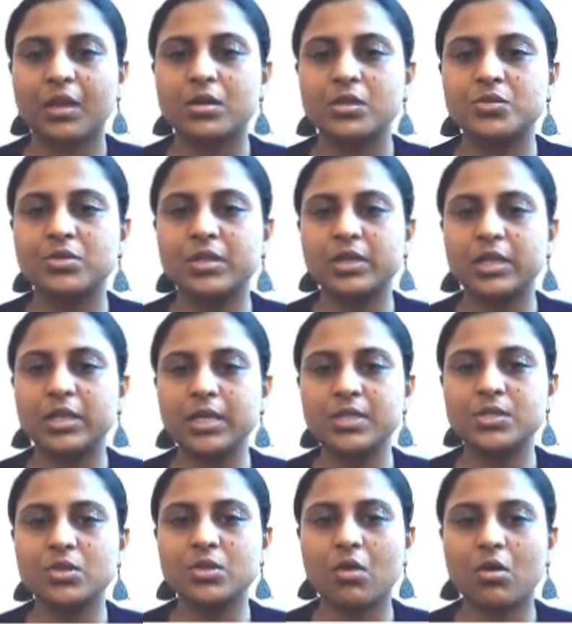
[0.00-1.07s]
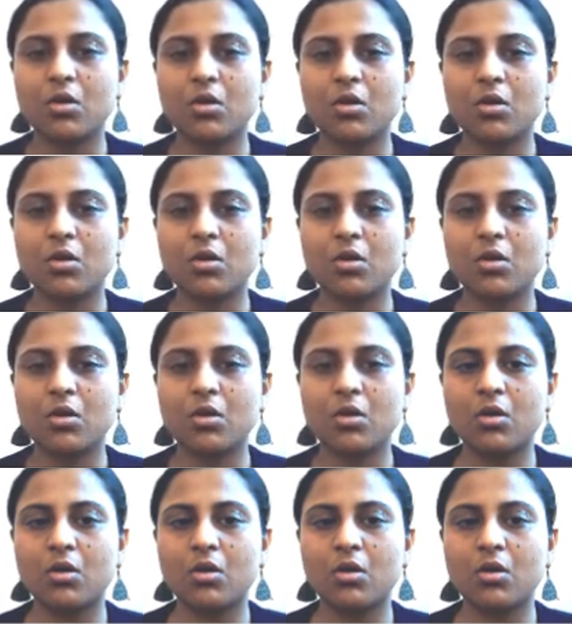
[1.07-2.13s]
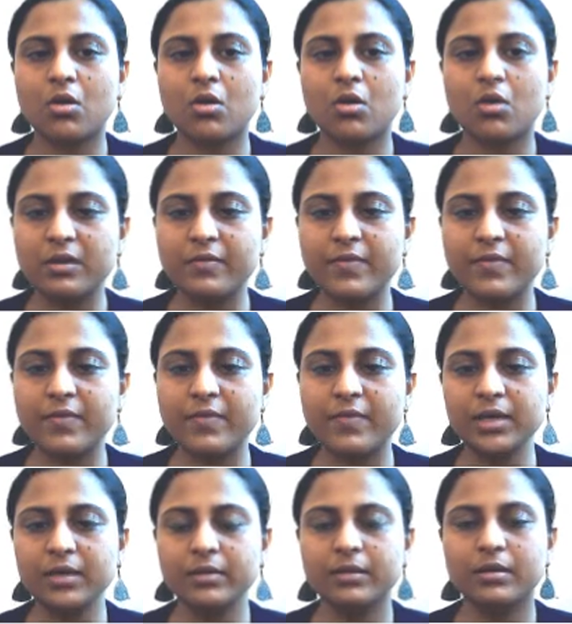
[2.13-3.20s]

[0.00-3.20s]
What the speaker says: to the needs of greater capital investment